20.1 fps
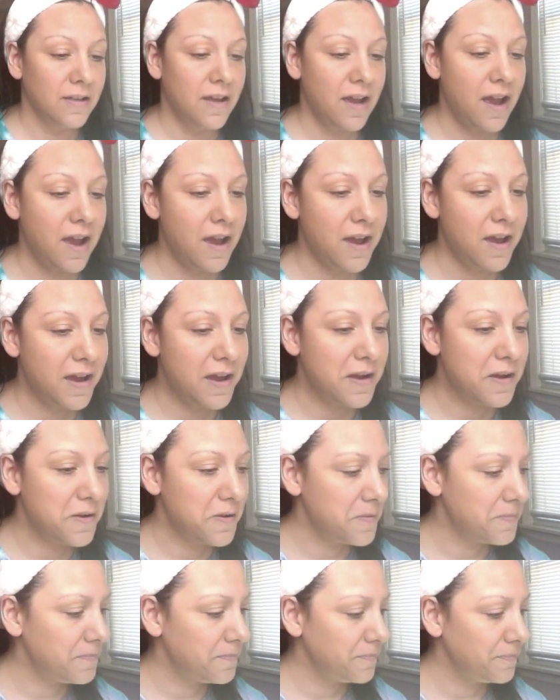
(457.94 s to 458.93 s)

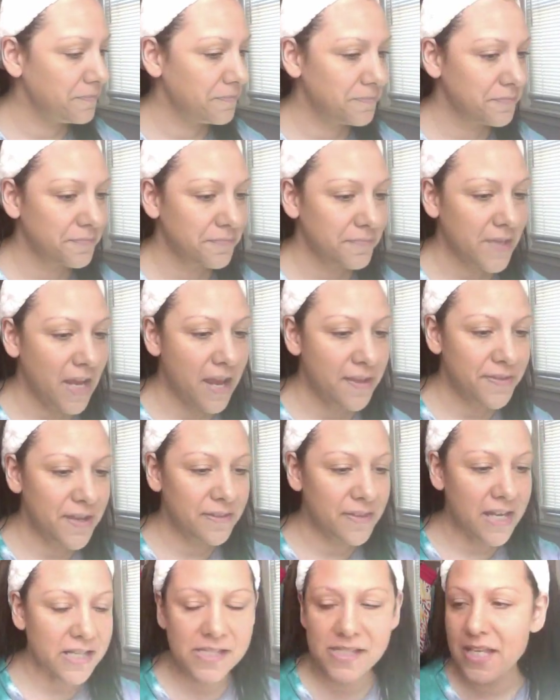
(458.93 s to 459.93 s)
I
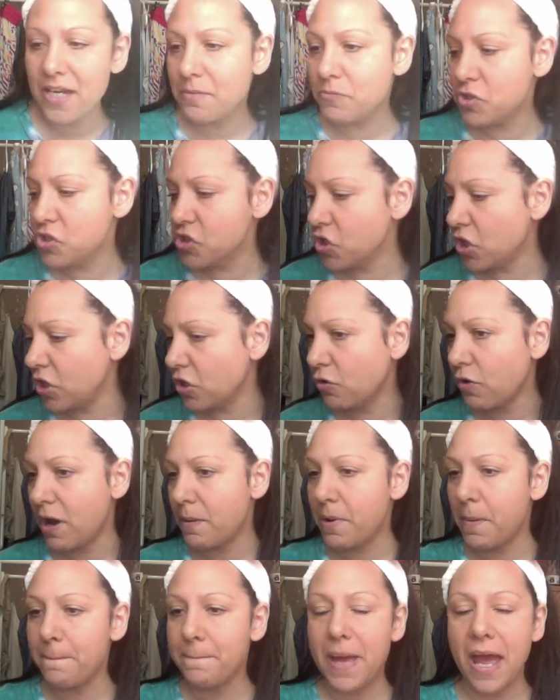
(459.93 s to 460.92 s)
think that's it. I'm just going to
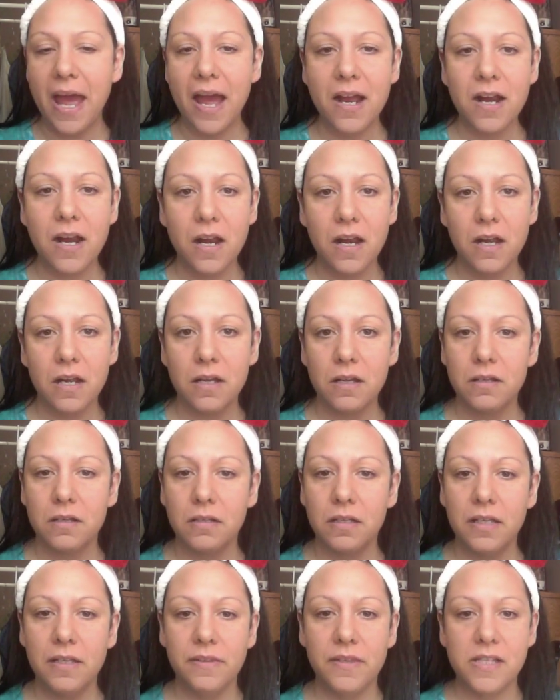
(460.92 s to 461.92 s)
grab a MAC
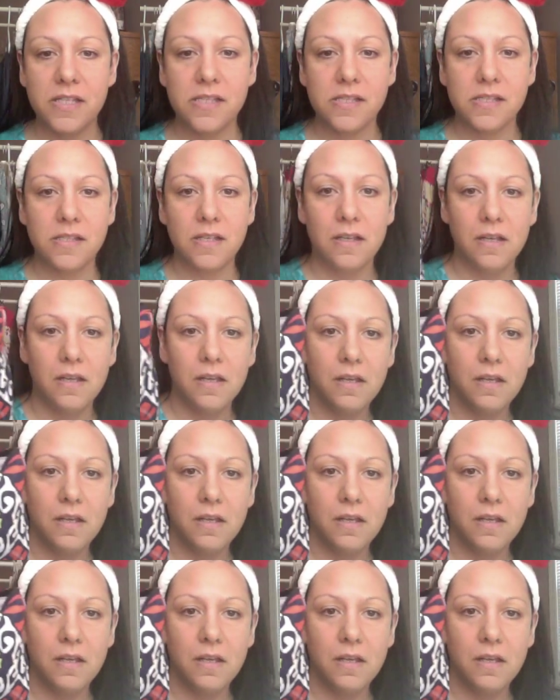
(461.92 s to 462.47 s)
in this.